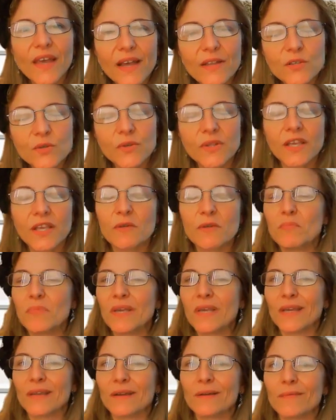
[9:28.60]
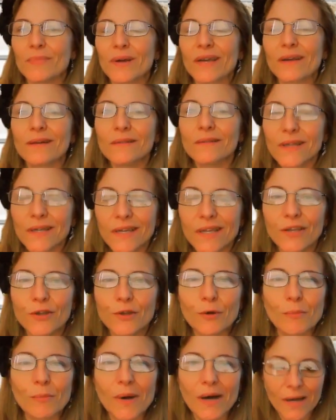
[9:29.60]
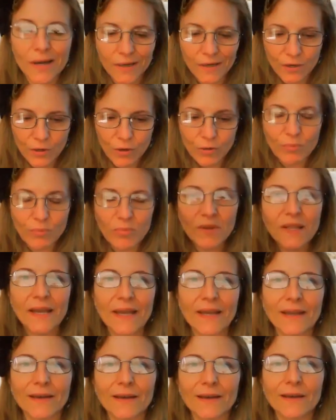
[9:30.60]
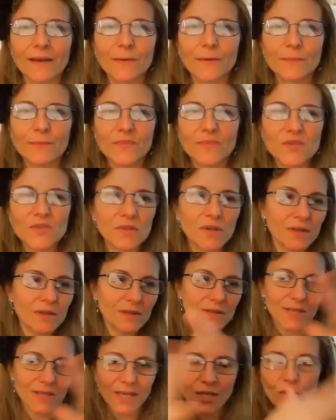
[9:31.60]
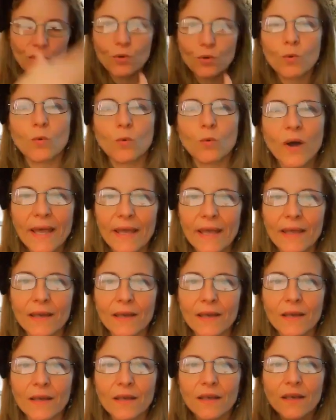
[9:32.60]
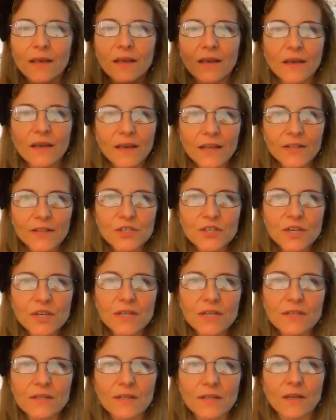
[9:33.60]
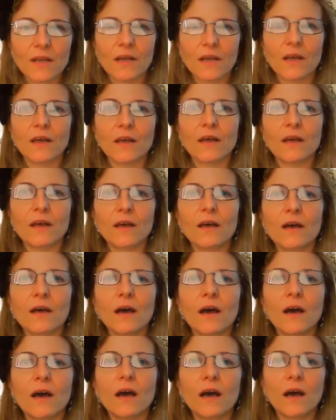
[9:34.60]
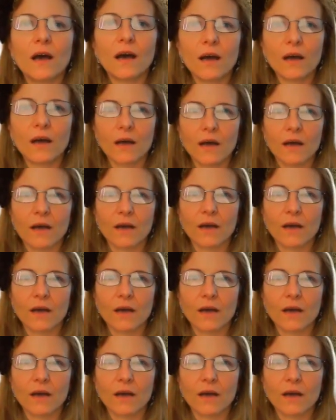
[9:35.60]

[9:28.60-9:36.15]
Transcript: That's what they mean by letting your mind go blank. It's not take you away. It's just relax.